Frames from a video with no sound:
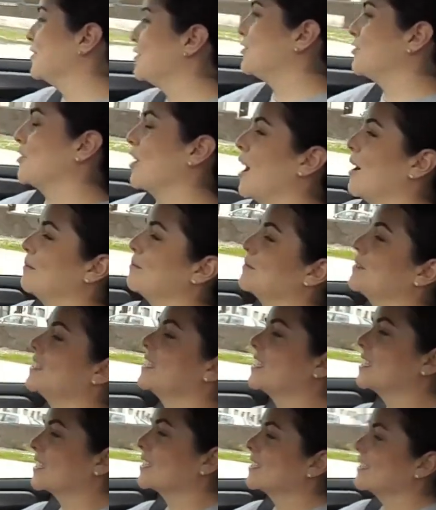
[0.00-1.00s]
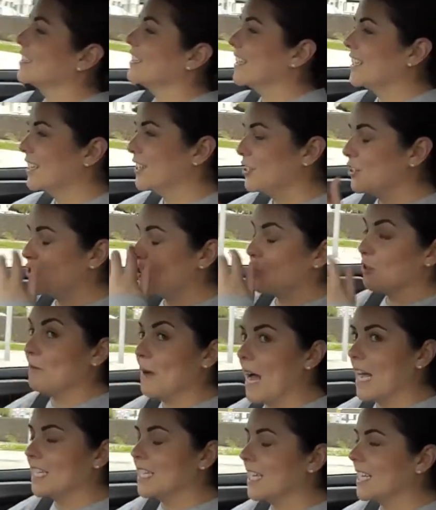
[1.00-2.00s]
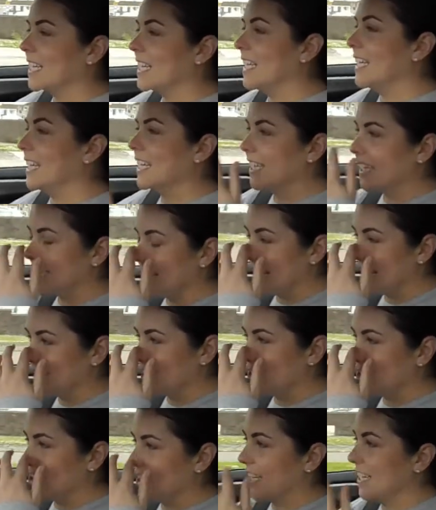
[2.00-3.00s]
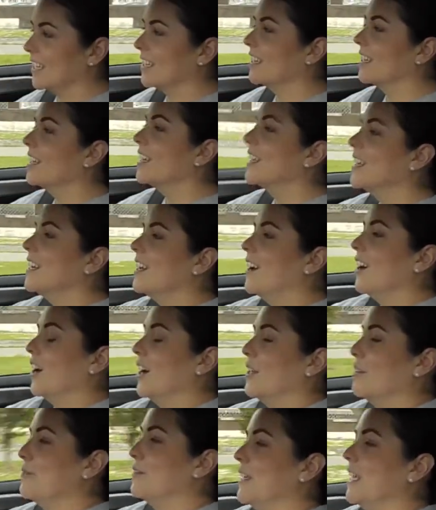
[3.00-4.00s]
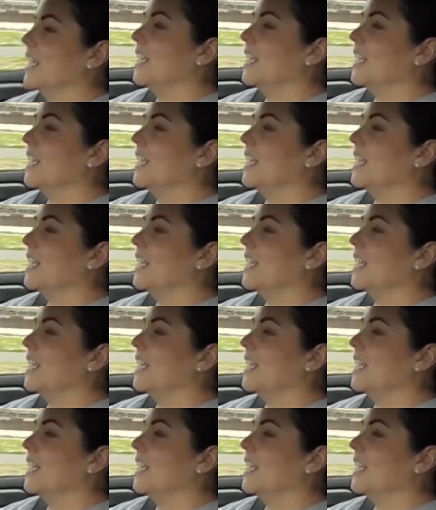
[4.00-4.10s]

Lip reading: dropped dramatically yesterday, I feel.